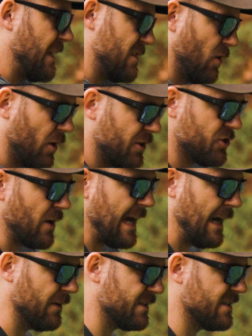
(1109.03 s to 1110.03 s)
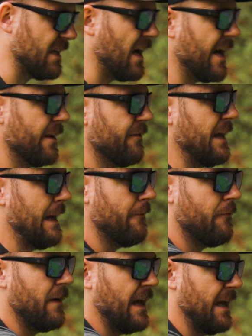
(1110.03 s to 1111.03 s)
As long as you're outside of
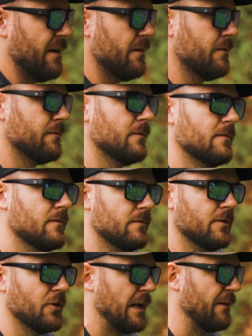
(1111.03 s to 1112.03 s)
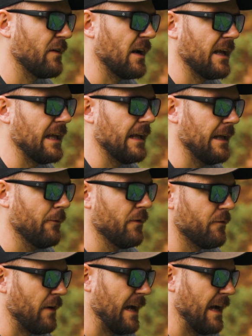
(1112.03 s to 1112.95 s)
that fan, you're never gonna get hit with